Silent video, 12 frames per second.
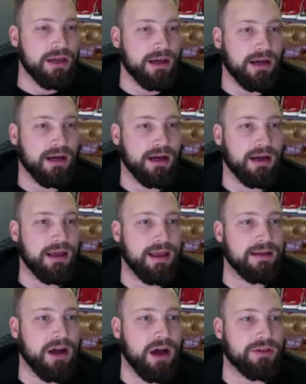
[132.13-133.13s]

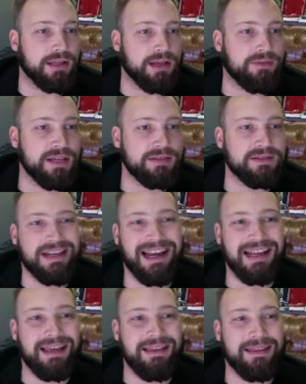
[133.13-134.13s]
And on the left-hand
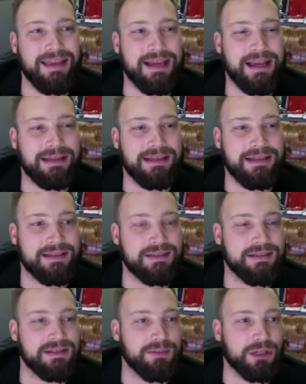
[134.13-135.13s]
side, they kind of did a
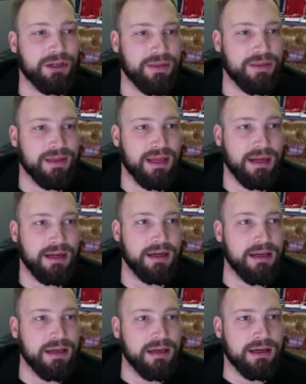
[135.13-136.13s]
similar thing.
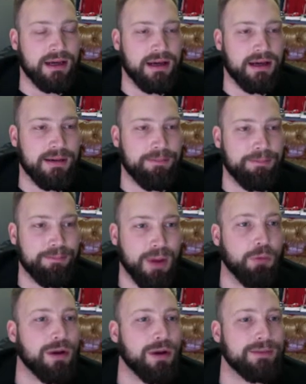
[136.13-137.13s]

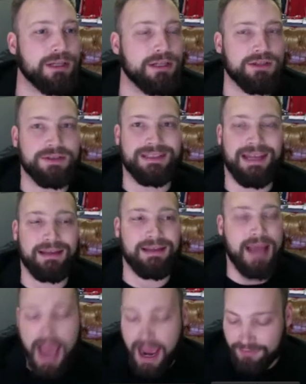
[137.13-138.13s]
But what I'm going to do is take
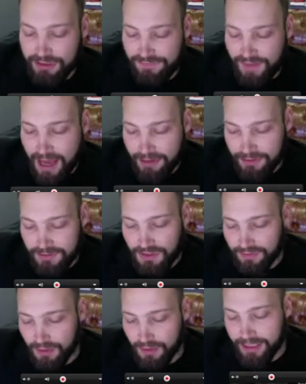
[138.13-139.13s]
the average values.
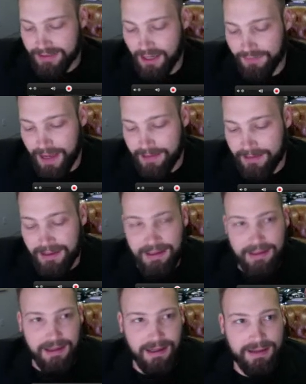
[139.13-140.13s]
So I've already done that.
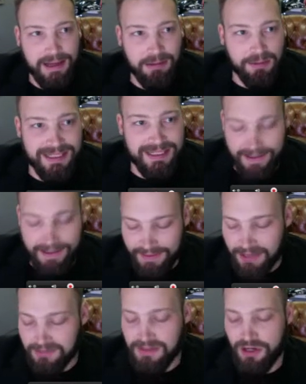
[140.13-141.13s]
That would be
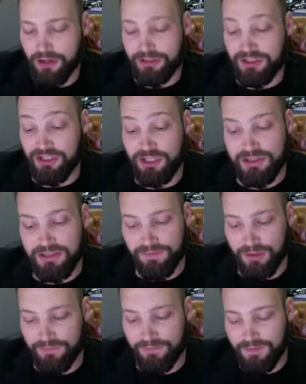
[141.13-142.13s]
$10,000 adjusted
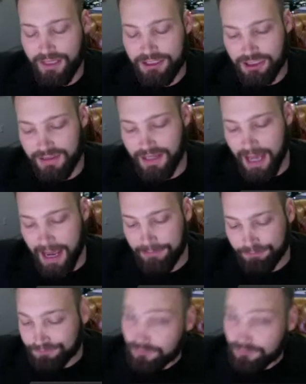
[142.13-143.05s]
for inflation today.